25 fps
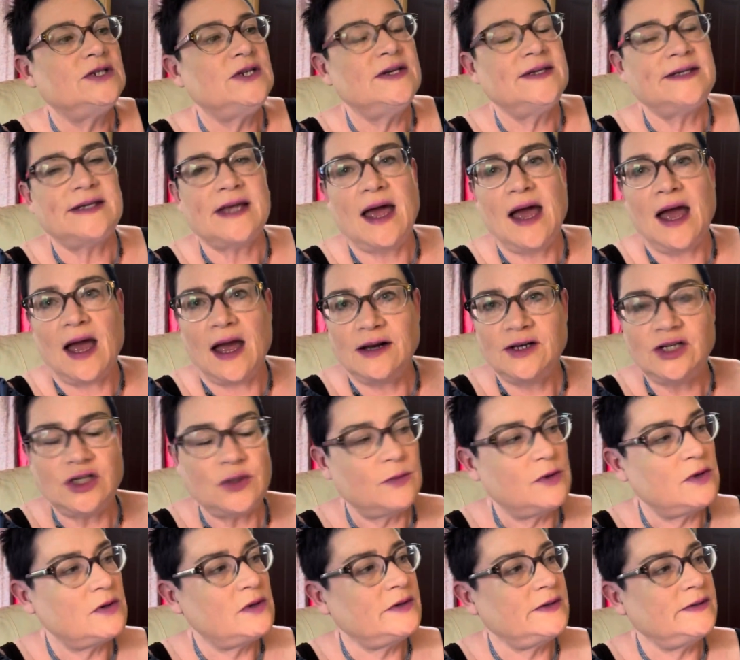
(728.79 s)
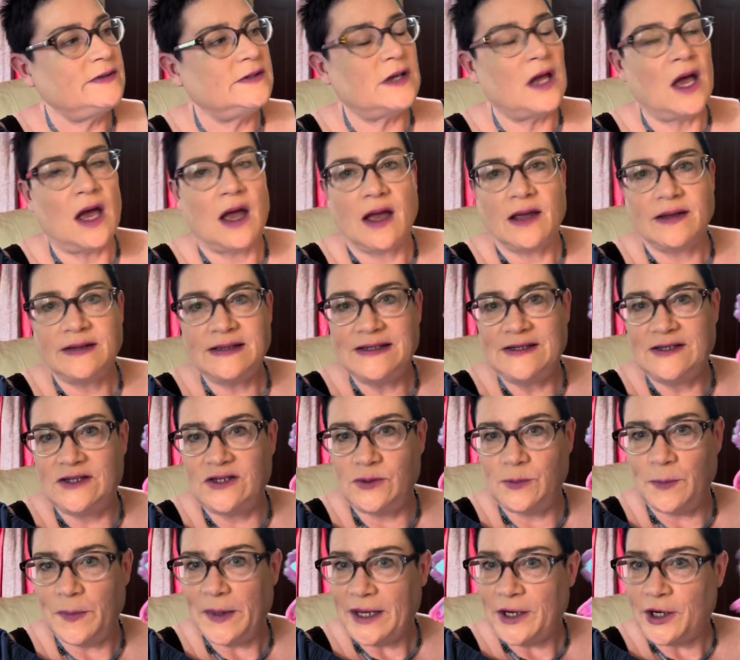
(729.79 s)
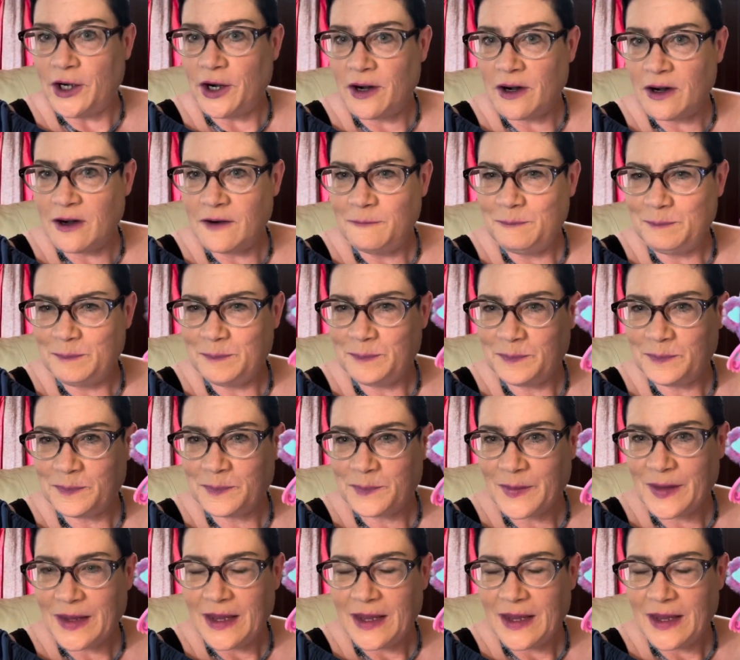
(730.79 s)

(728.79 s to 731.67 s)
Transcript: But she's a Hatchimals uh, spinner.